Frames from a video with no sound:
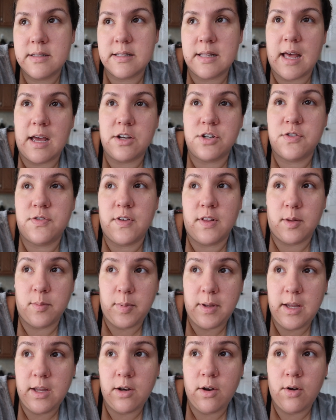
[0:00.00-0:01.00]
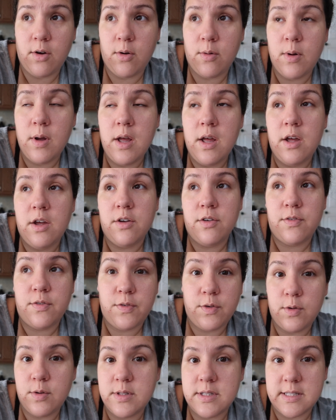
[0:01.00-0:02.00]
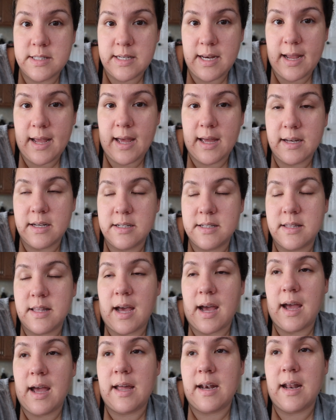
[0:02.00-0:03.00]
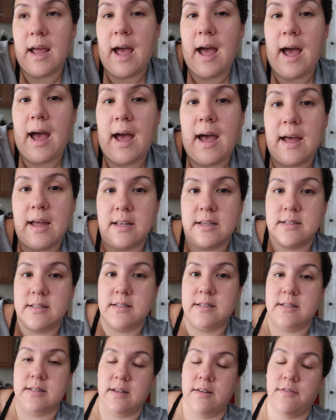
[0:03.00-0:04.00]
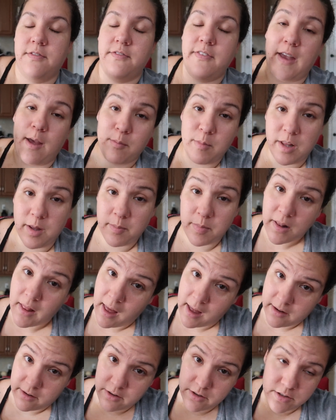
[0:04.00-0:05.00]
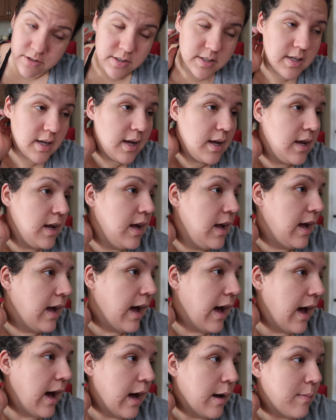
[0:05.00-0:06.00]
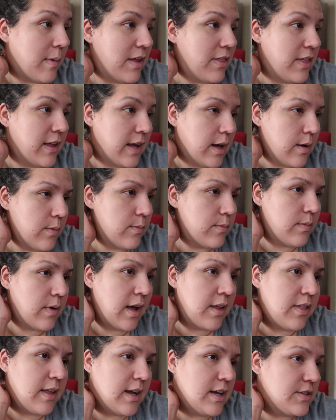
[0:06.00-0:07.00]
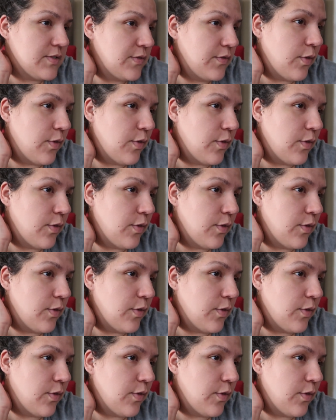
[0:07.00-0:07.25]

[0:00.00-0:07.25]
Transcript: slash Filipino food stand that has family platters. Um, I think it I think it's